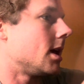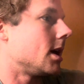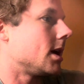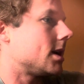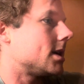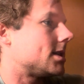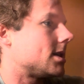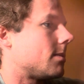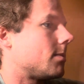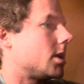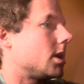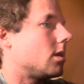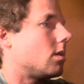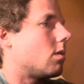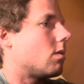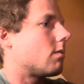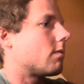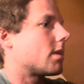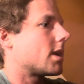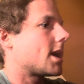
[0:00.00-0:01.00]
because I'm going to go
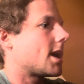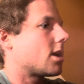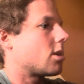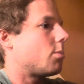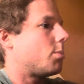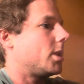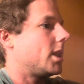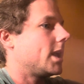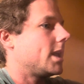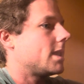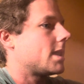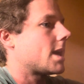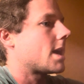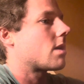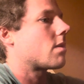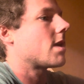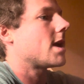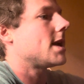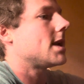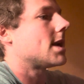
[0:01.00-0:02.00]
over how to play
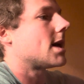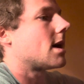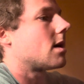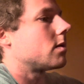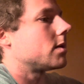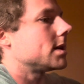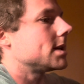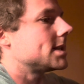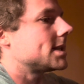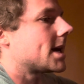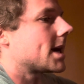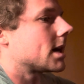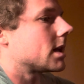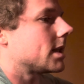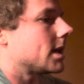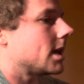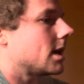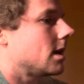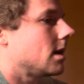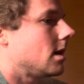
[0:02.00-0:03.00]
that right now and
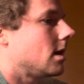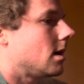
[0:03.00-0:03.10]
exactly